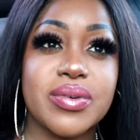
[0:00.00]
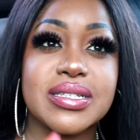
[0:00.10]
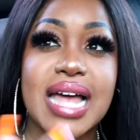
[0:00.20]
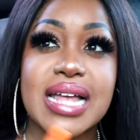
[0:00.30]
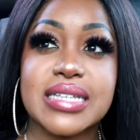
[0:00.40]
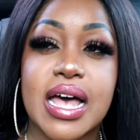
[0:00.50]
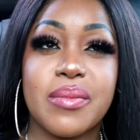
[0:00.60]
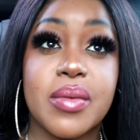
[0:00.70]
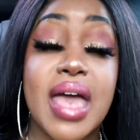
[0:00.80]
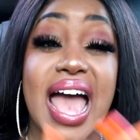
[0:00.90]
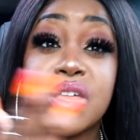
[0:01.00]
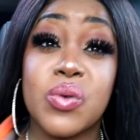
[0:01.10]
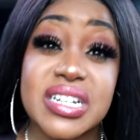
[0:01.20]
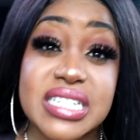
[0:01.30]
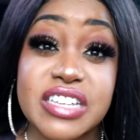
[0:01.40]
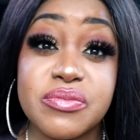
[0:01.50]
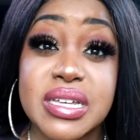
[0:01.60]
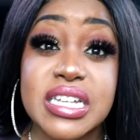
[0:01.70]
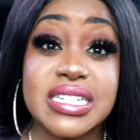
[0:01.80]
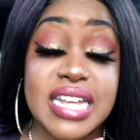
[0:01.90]
it was nighttime, and he wanted to give
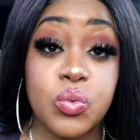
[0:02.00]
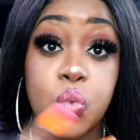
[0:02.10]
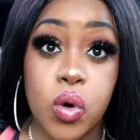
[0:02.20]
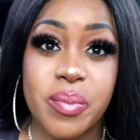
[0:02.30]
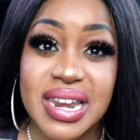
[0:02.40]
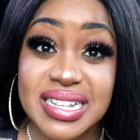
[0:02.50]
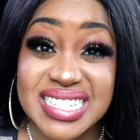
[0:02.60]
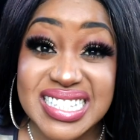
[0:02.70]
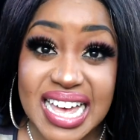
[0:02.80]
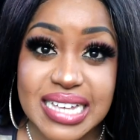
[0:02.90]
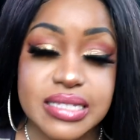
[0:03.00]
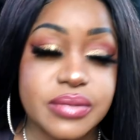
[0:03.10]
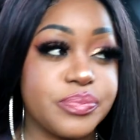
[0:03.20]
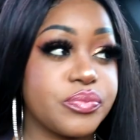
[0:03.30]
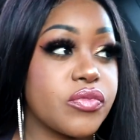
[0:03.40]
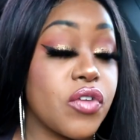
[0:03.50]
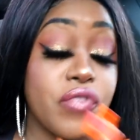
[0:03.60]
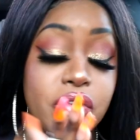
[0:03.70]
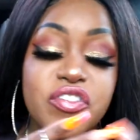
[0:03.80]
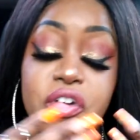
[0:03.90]
me dead watermelon sex,
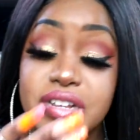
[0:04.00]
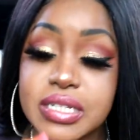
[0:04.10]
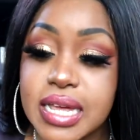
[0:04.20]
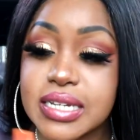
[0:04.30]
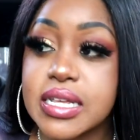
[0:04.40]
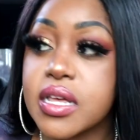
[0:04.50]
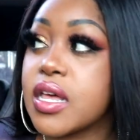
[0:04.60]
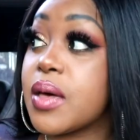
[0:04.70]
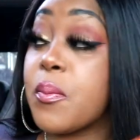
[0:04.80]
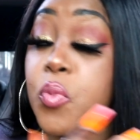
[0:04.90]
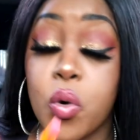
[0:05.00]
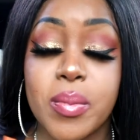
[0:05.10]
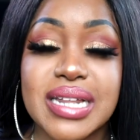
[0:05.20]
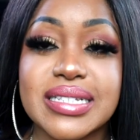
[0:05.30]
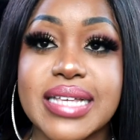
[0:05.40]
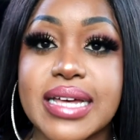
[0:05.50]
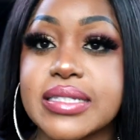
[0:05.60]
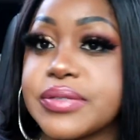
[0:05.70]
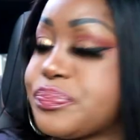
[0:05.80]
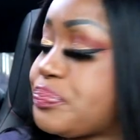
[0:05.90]
very, very dead watermelon
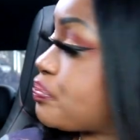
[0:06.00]
sex.